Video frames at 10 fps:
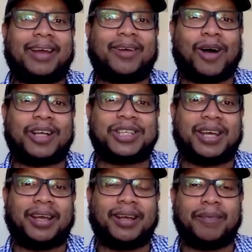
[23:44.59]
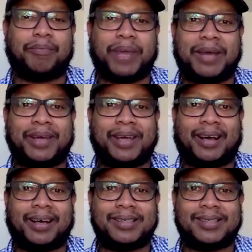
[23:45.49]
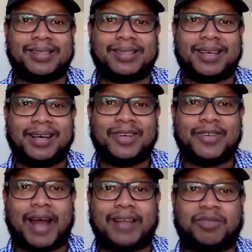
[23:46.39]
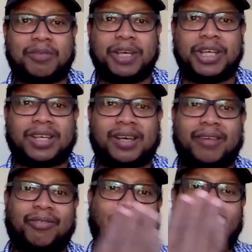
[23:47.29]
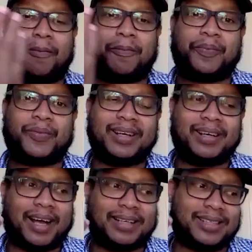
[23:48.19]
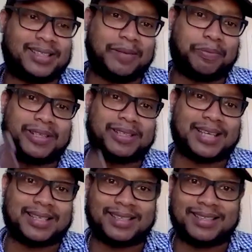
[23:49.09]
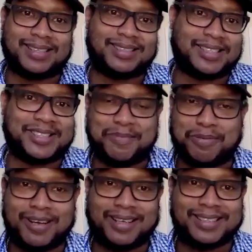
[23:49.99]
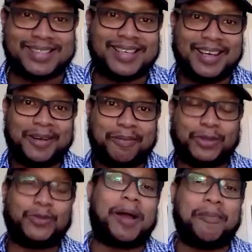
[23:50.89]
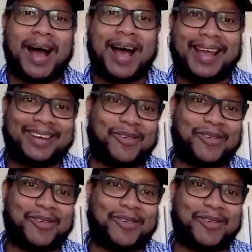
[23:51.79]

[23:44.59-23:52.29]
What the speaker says: watching Babia's transformation from a Disney princess into a Disney prince blew my mind.